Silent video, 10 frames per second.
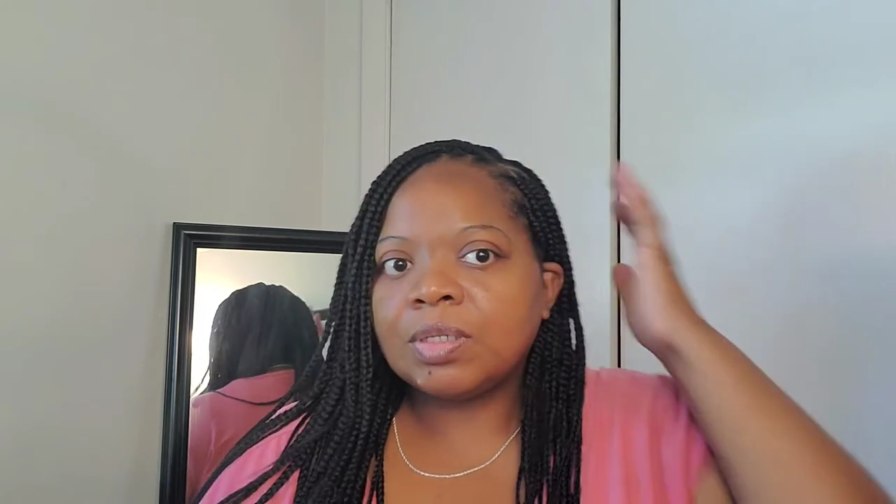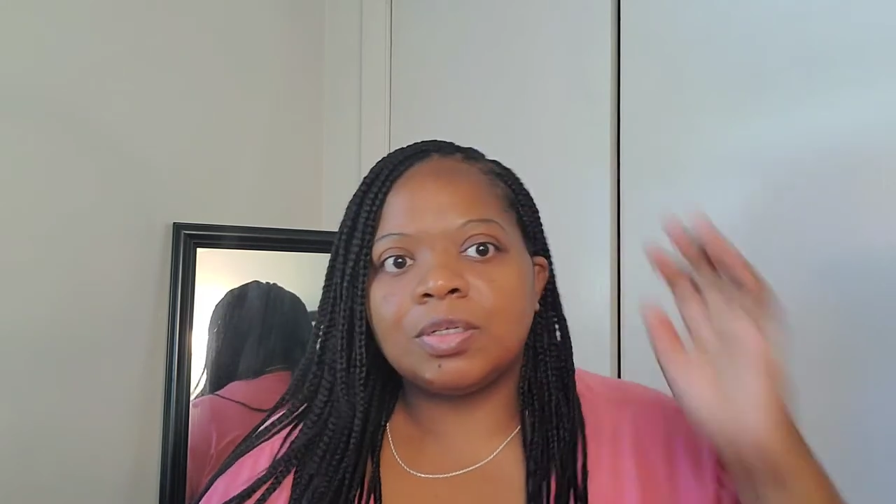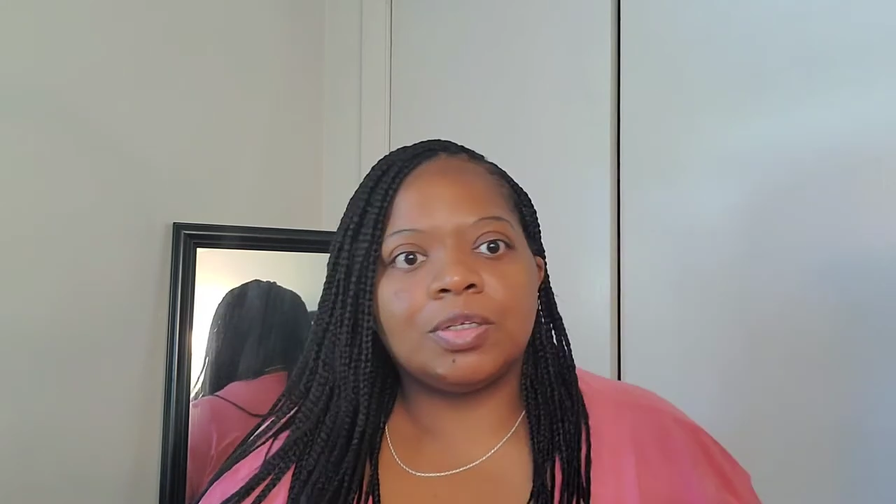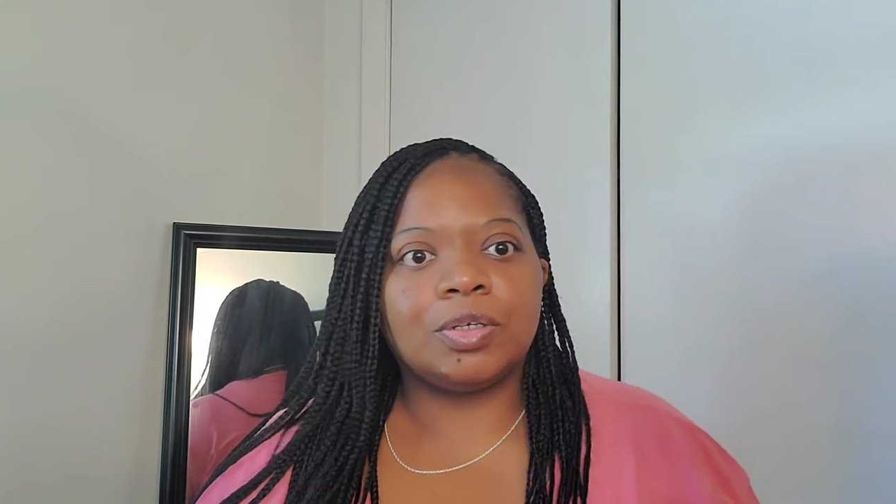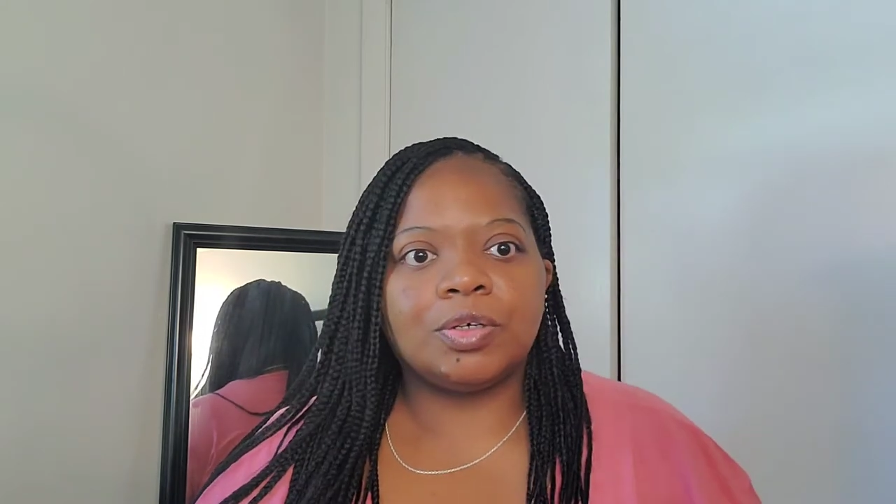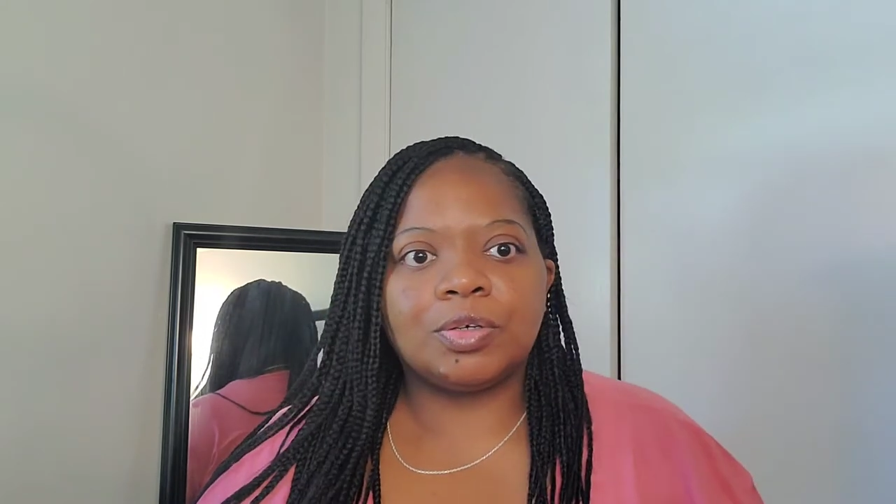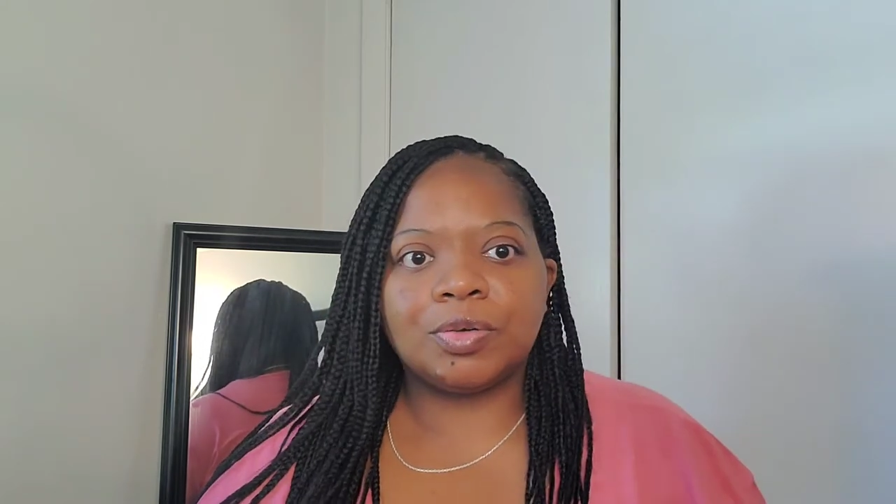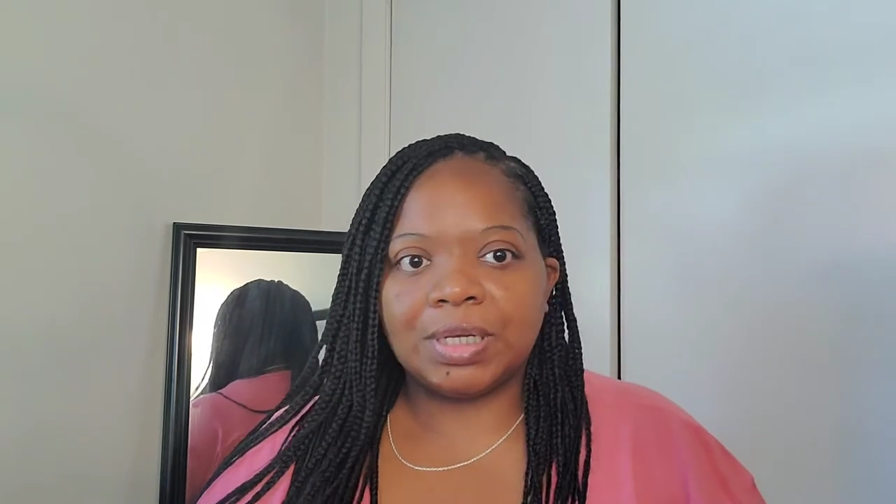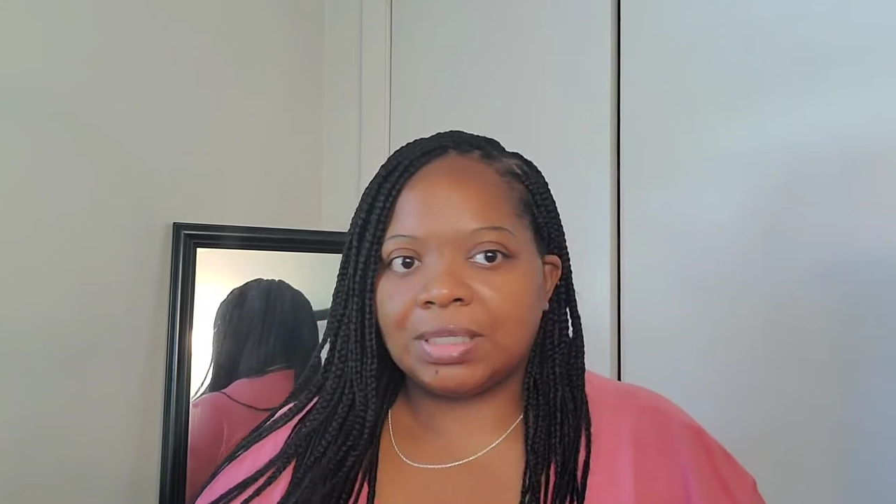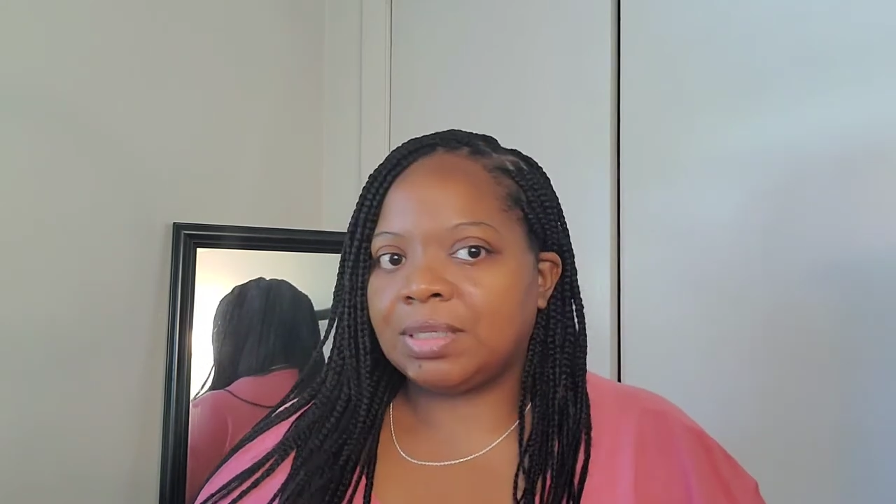The little
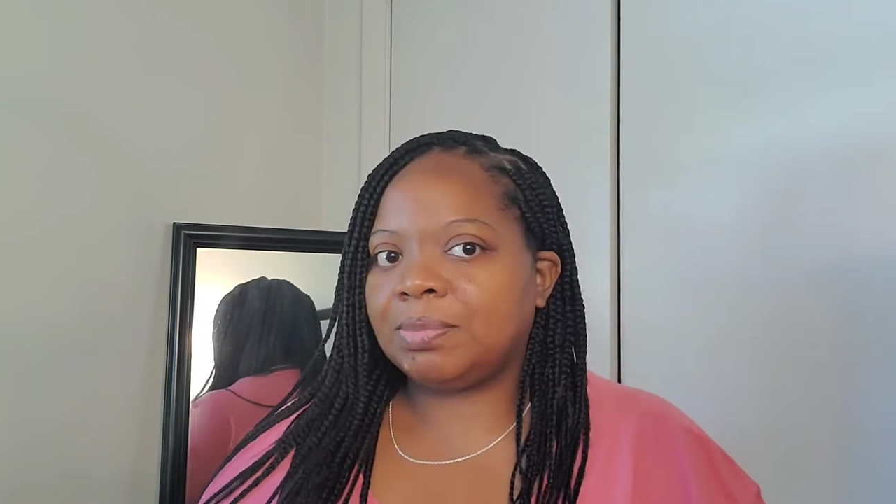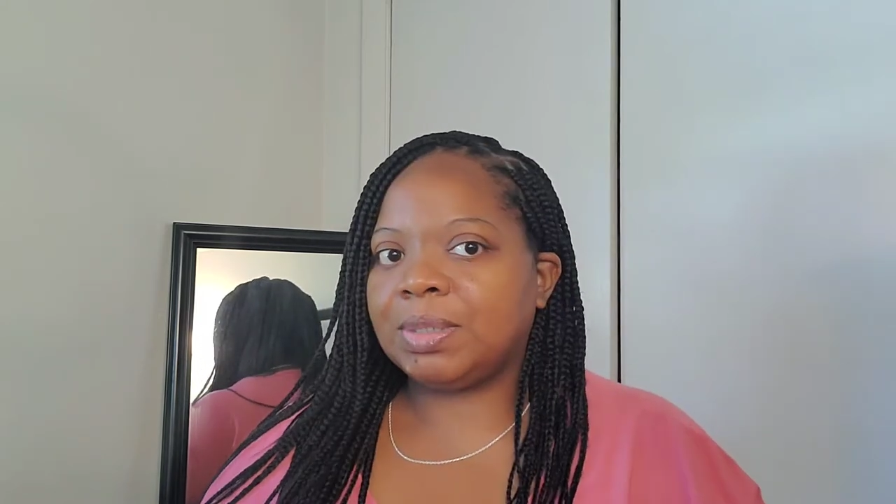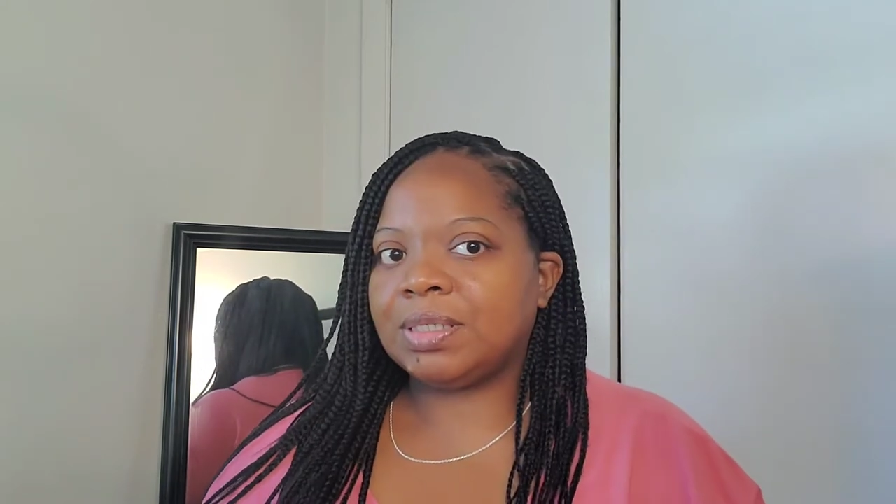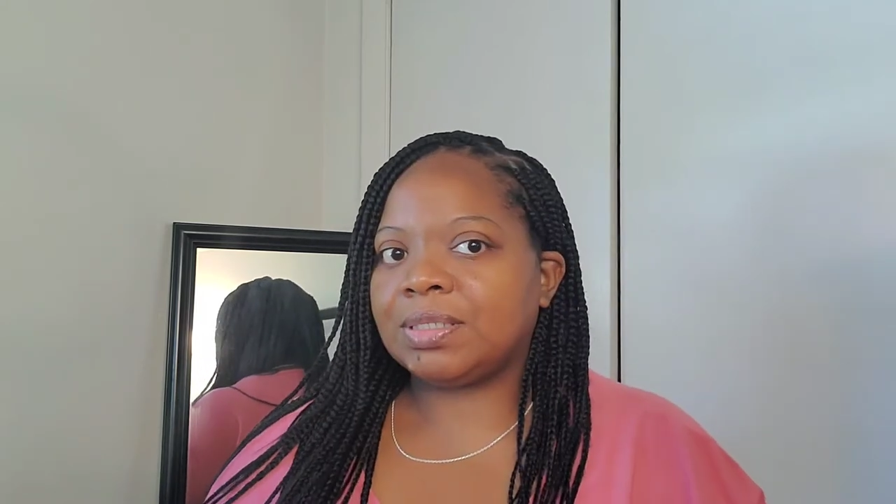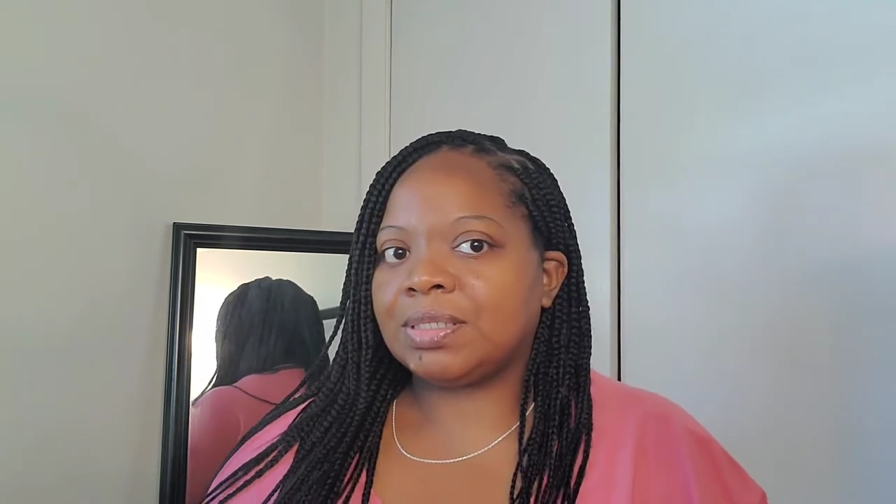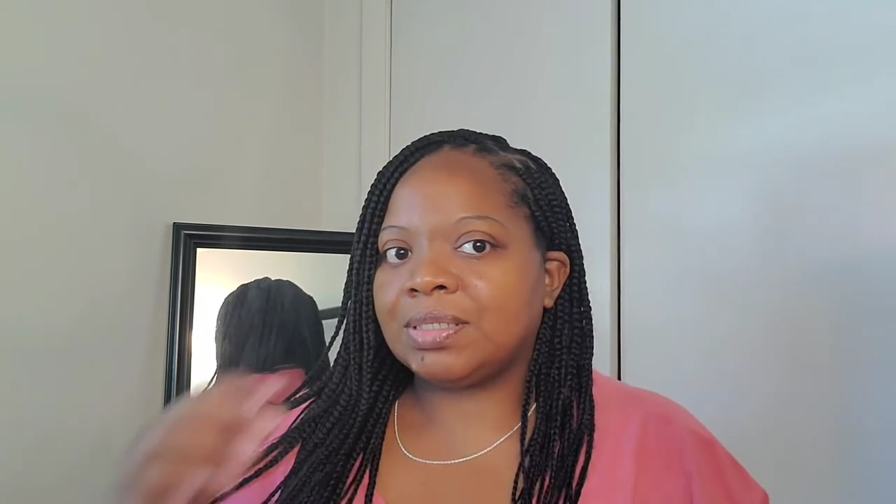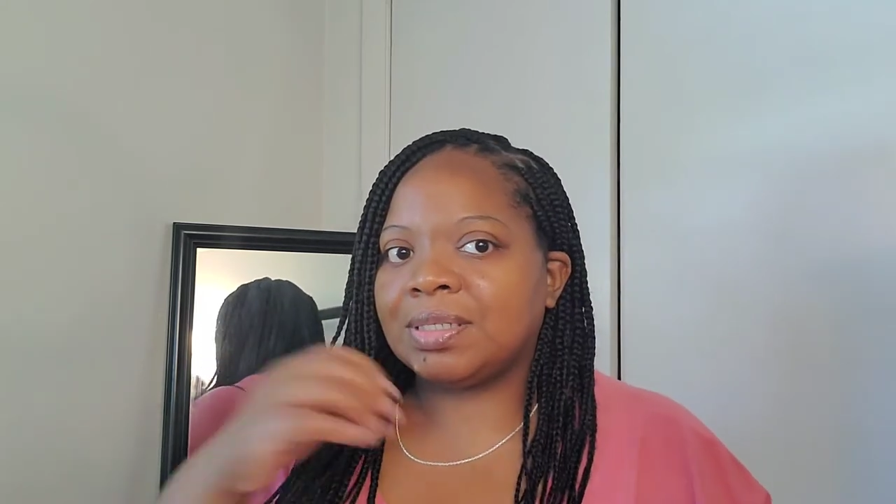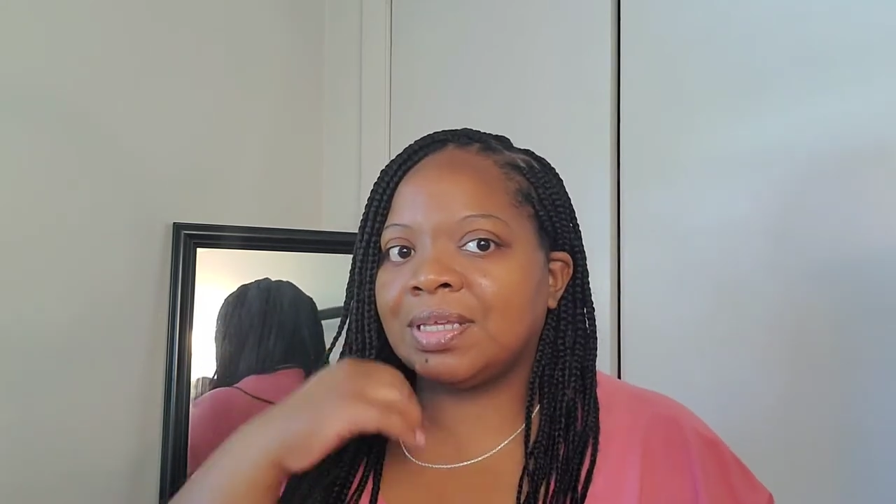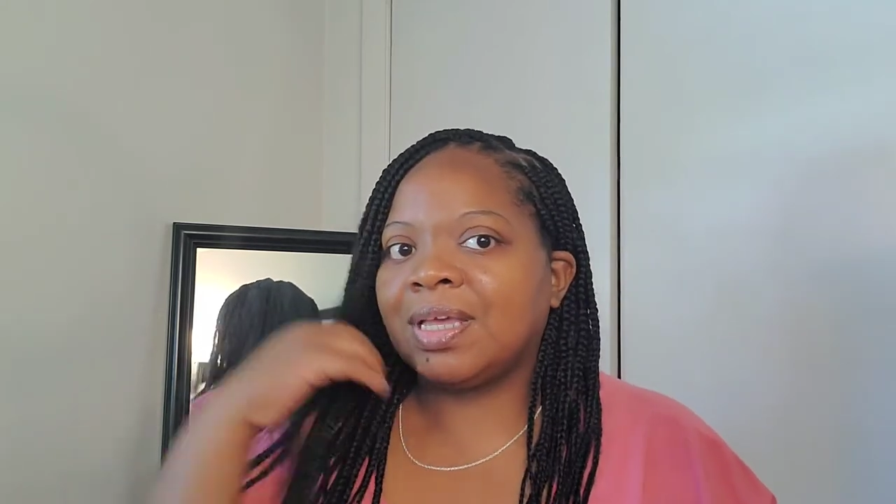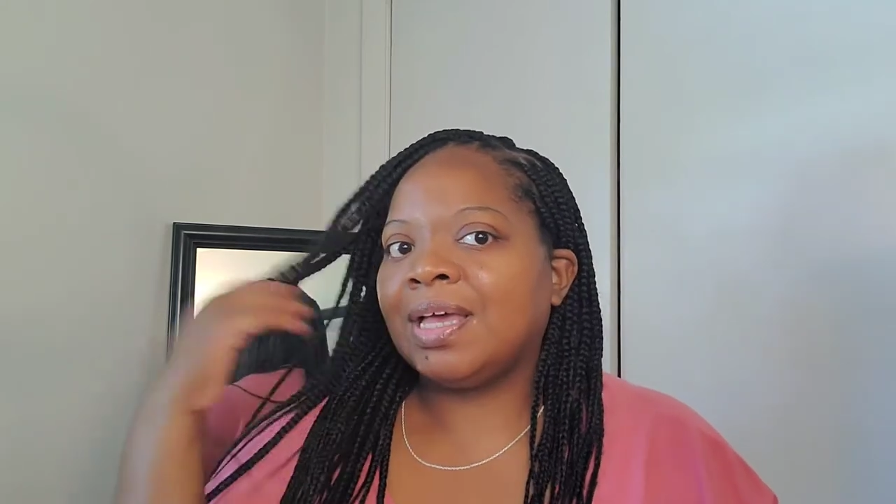crinkly pieces.